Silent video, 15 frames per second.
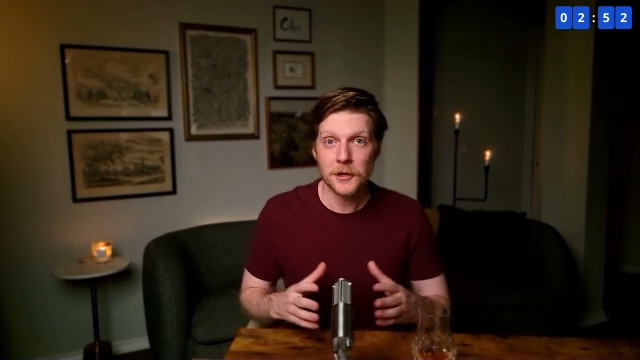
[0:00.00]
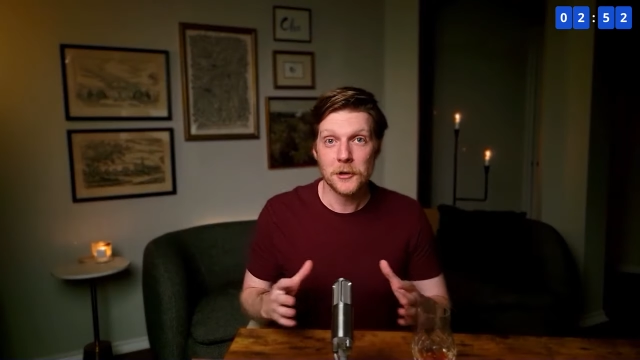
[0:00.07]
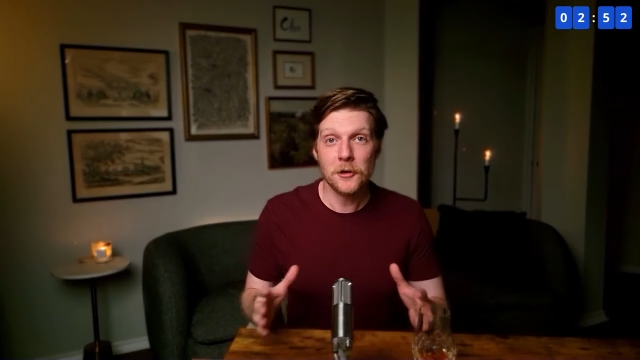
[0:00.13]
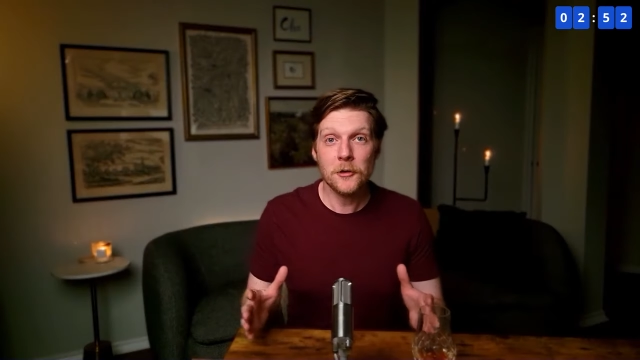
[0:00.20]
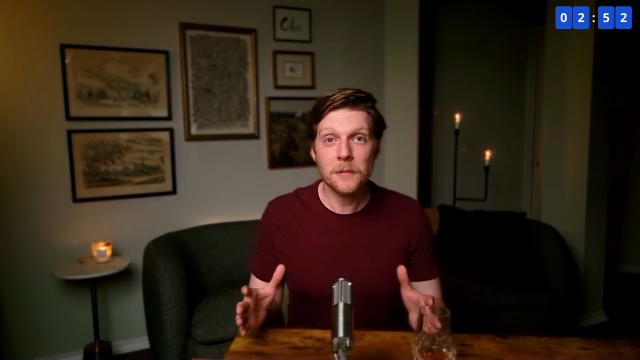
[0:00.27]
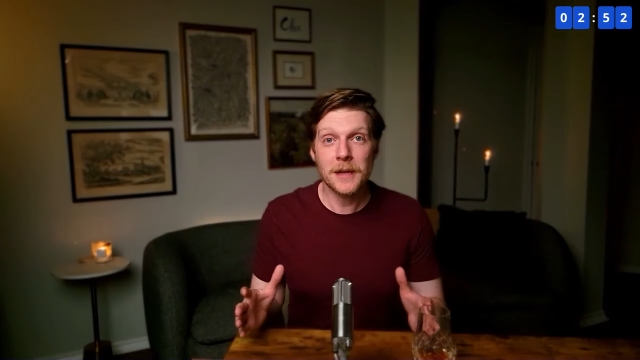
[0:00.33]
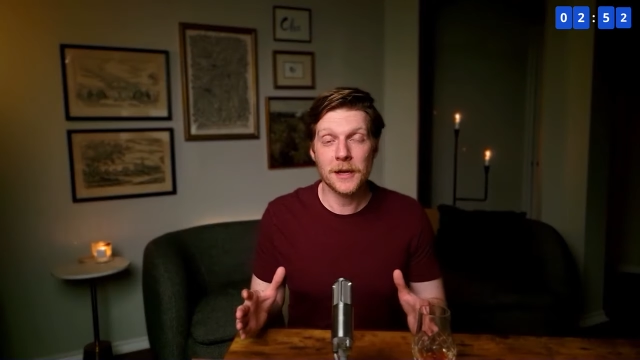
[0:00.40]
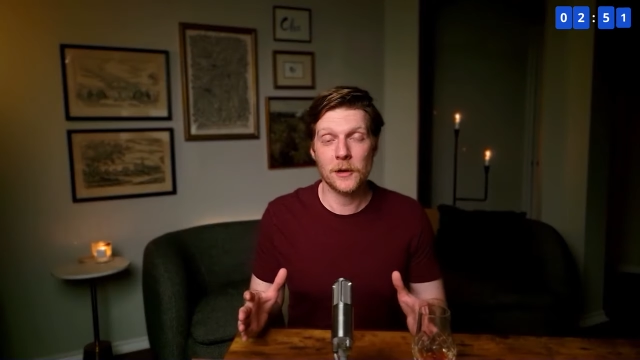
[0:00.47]

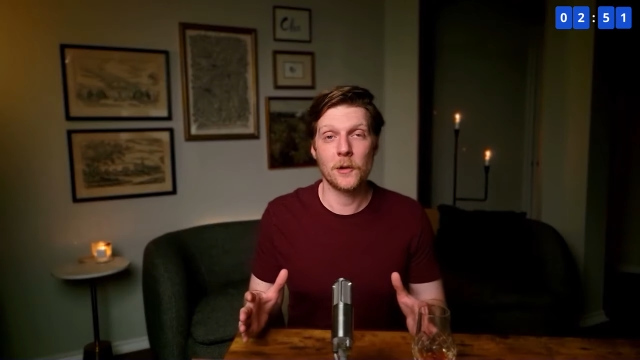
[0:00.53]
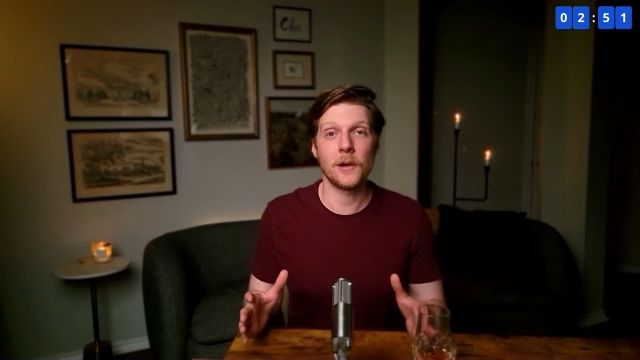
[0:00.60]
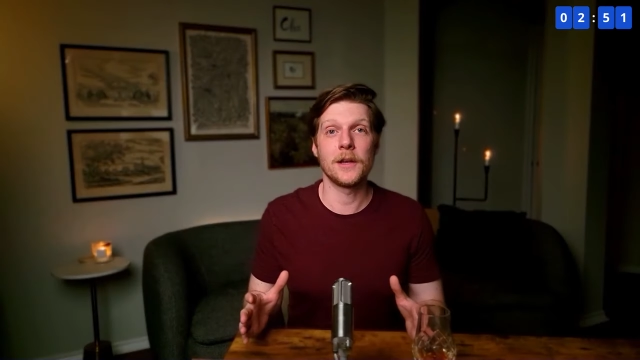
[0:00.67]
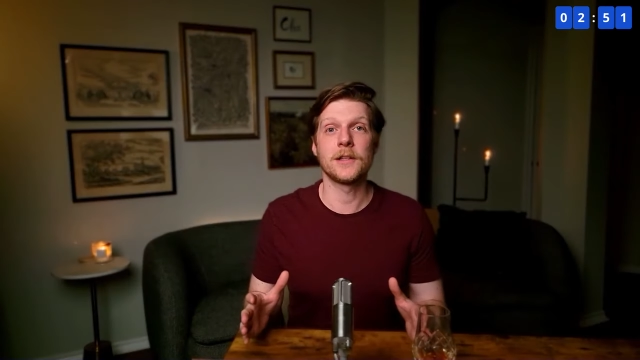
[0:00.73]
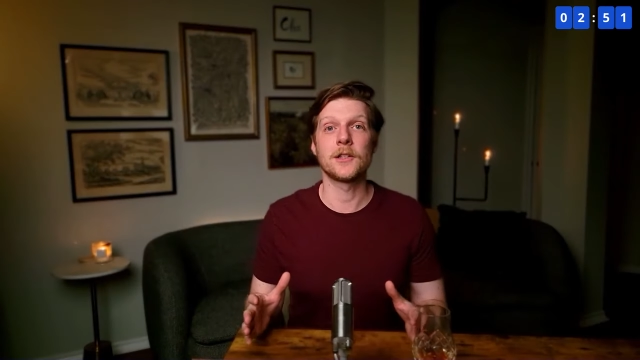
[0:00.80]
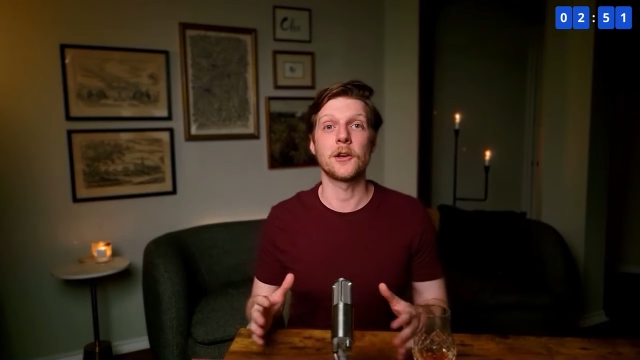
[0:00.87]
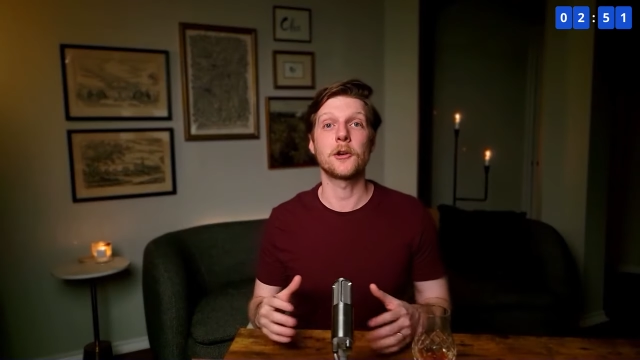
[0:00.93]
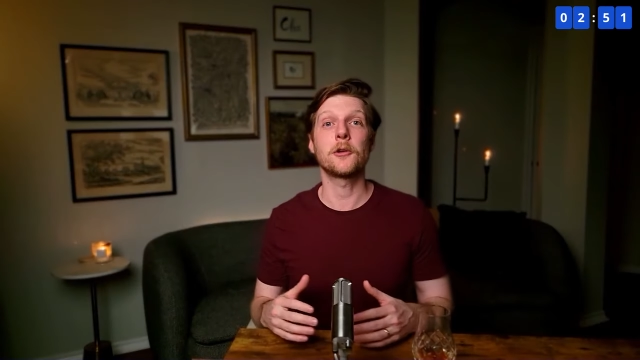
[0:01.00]
New
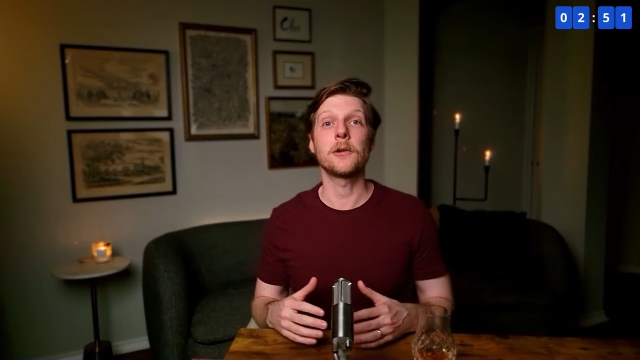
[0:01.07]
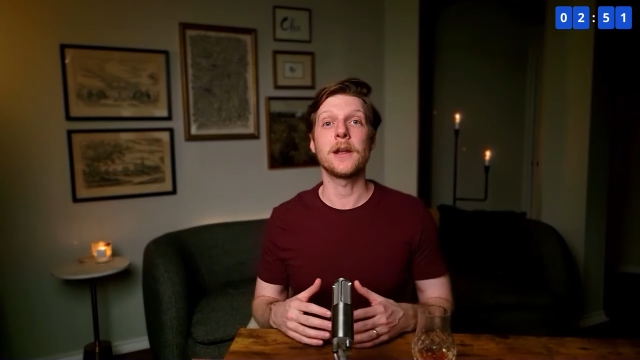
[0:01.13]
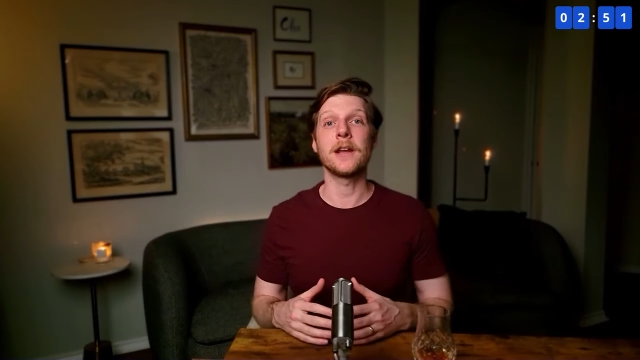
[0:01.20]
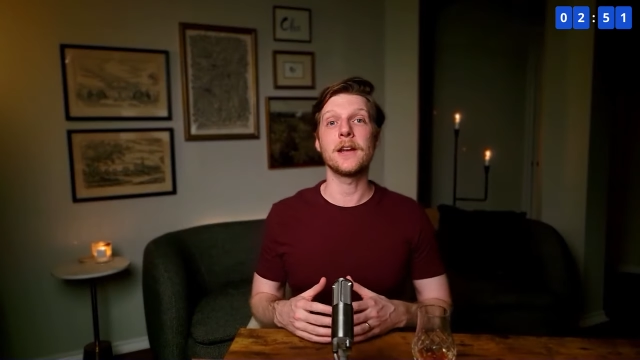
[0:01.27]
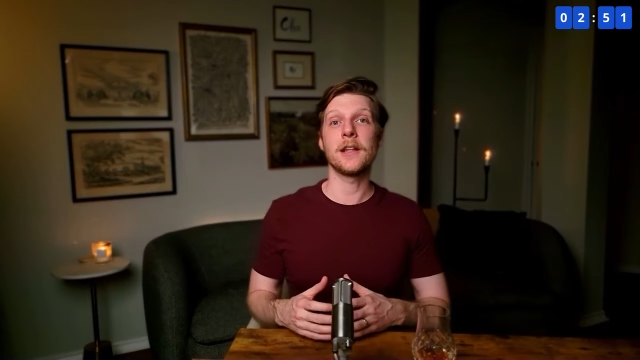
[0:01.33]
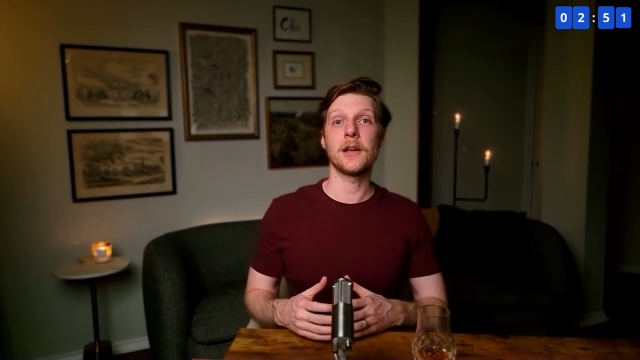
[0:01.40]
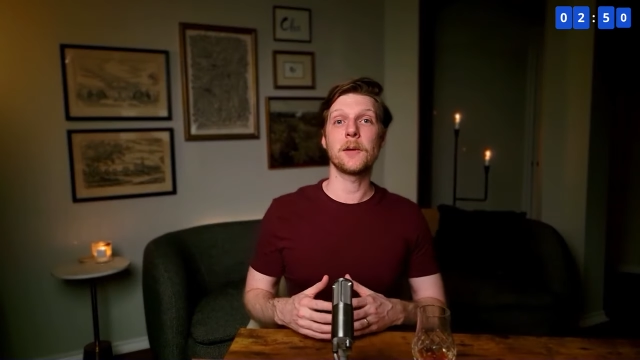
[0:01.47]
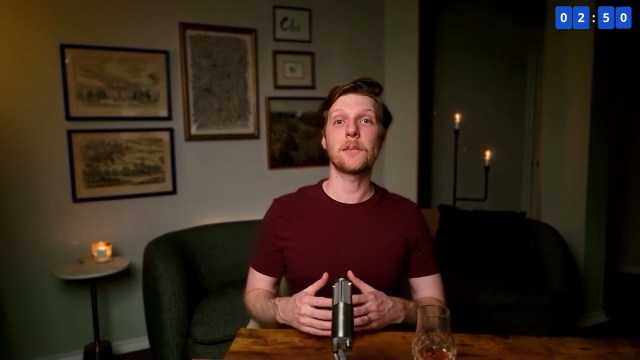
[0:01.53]
Bitcoins are
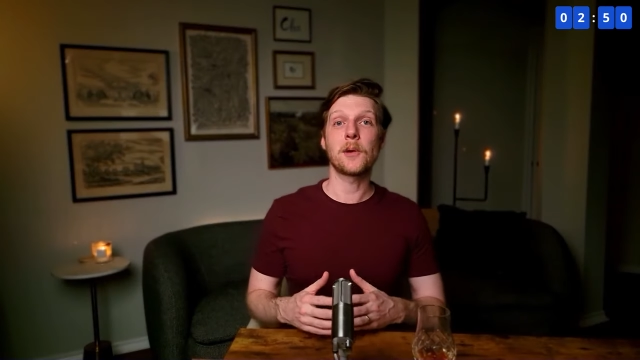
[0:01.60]
created in a